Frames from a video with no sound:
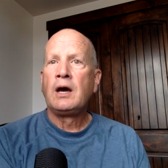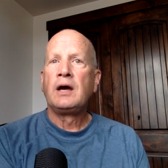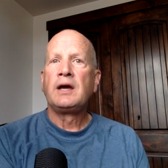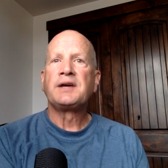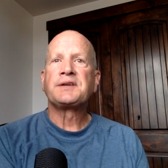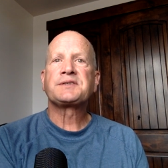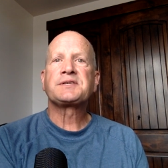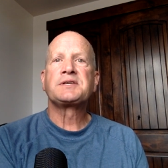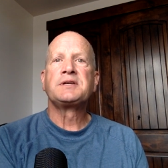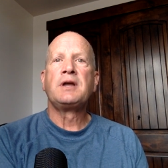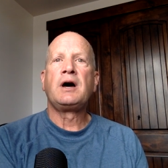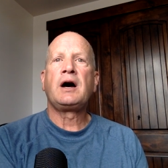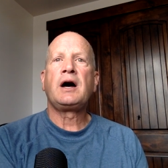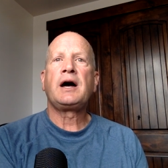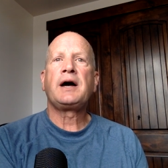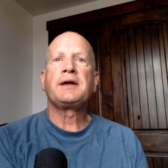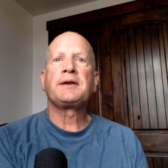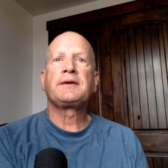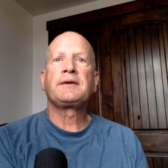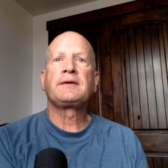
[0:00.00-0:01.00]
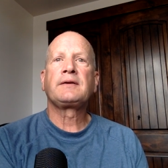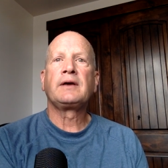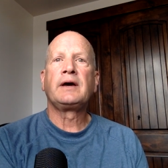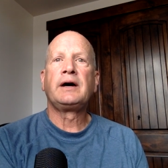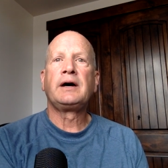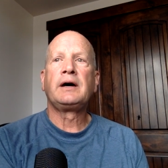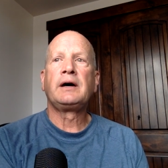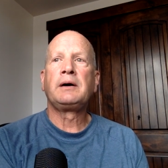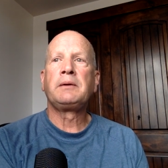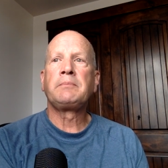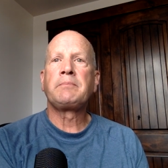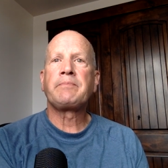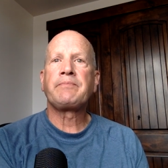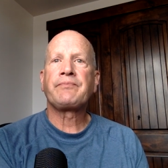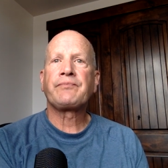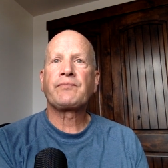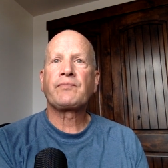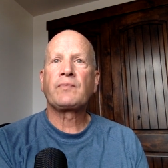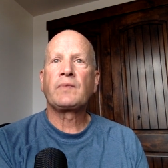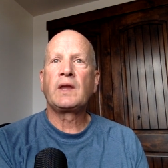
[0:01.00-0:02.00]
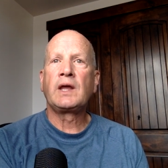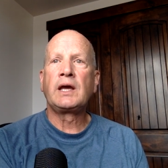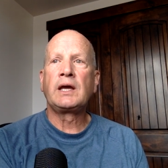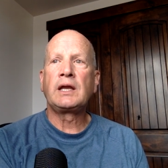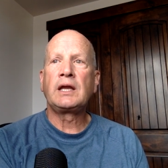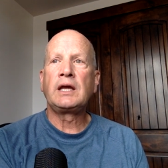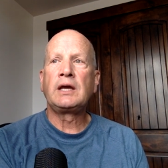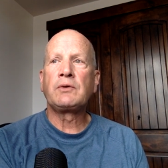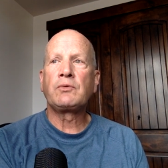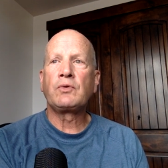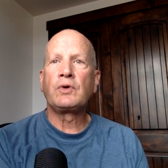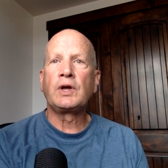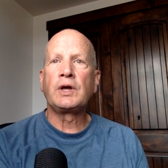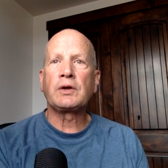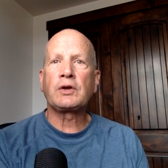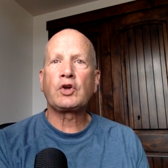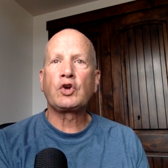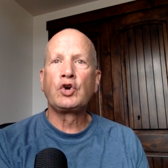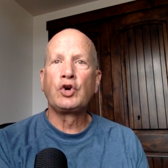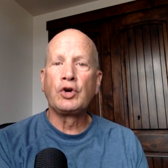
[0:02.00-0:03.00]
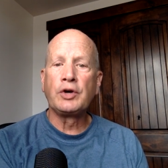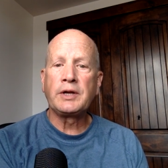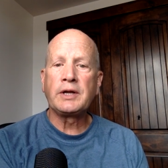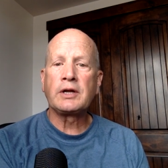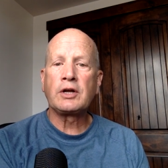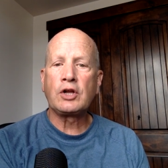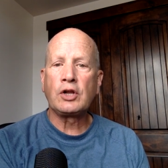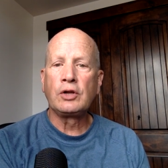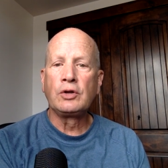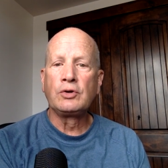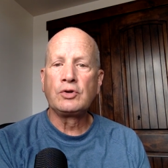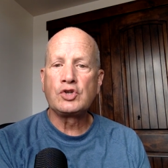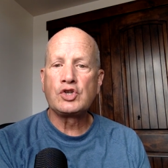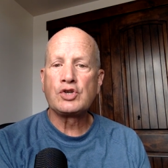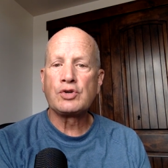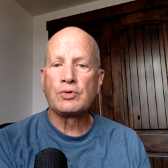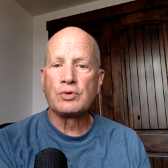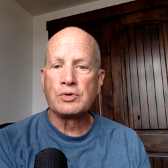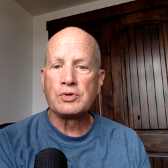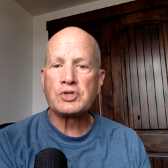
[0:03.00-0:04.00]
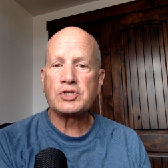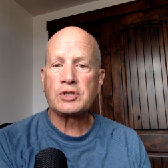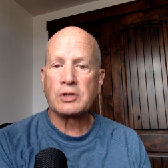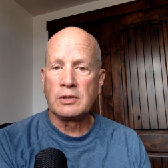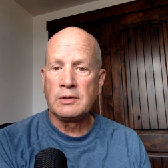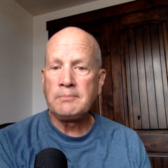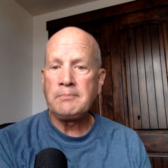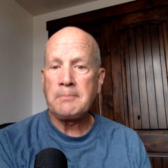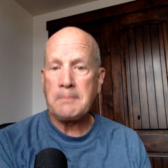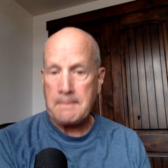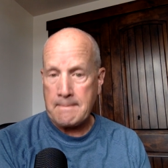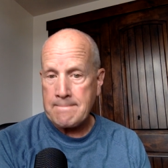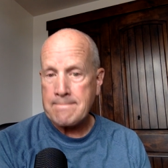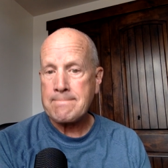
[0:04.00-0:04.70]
It's not. Um, it, it, it could include Jerusalem.